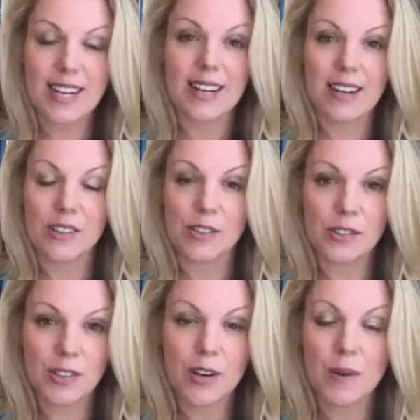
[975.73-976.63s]
And
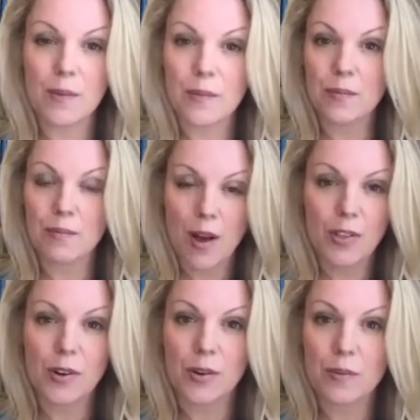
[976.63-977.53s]
clearly your
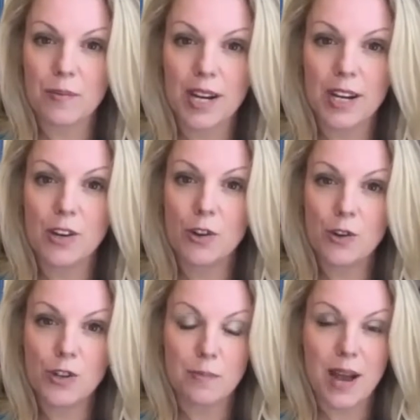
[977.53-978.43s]
mother made a
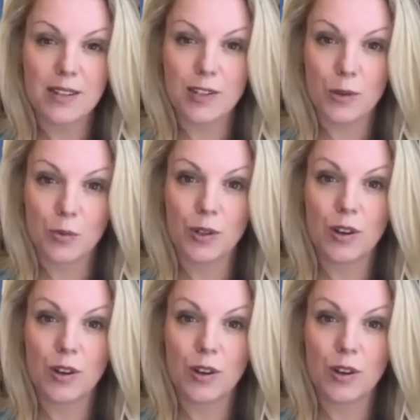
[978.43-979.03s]
huge impact on the world,